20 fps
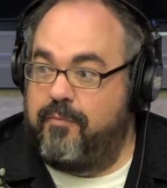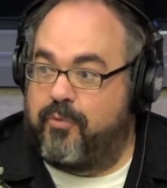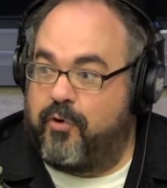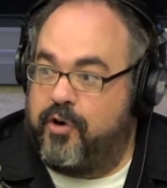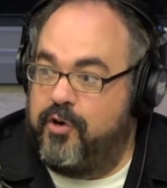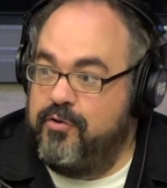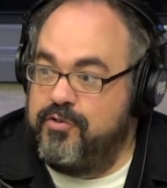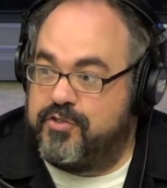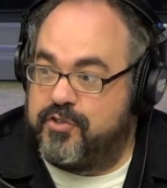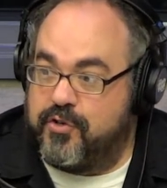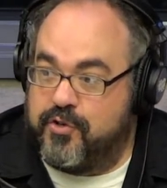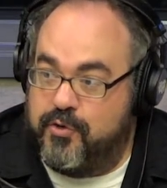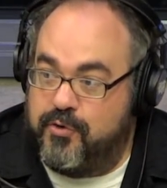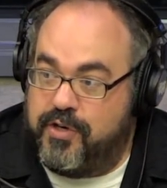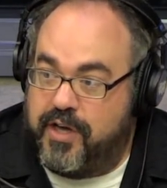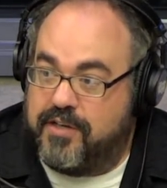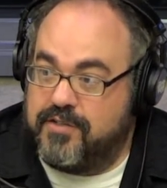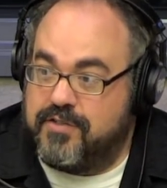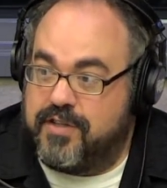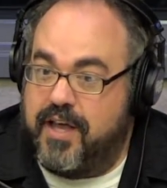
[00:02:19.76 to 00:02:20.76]
producer who
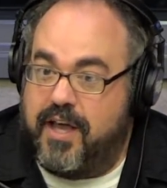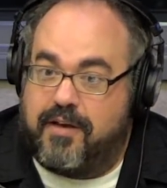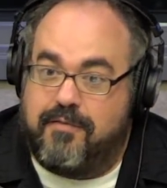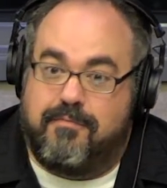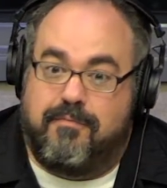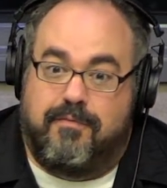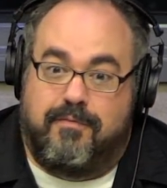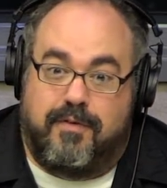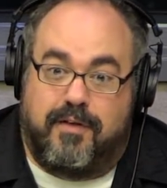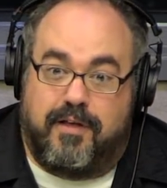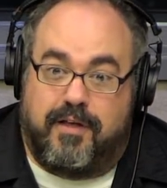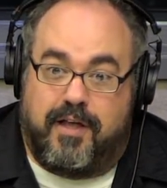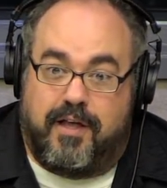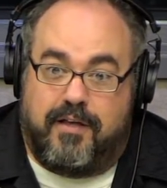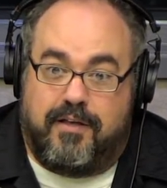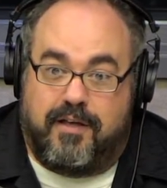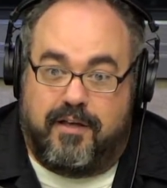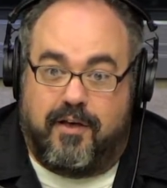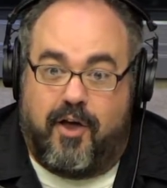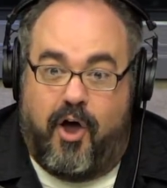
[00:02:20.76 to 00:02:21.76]
does that
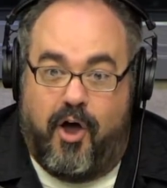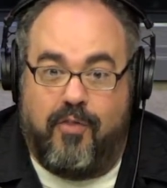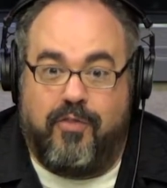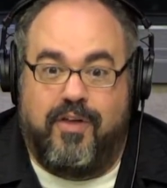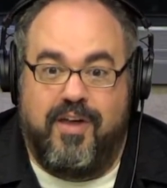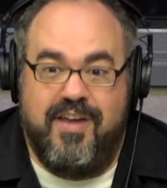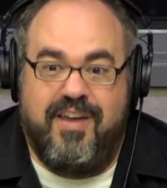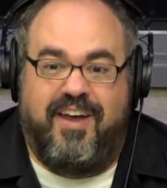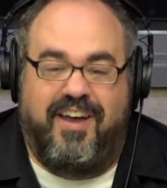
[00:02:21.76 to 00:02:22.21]
all the time,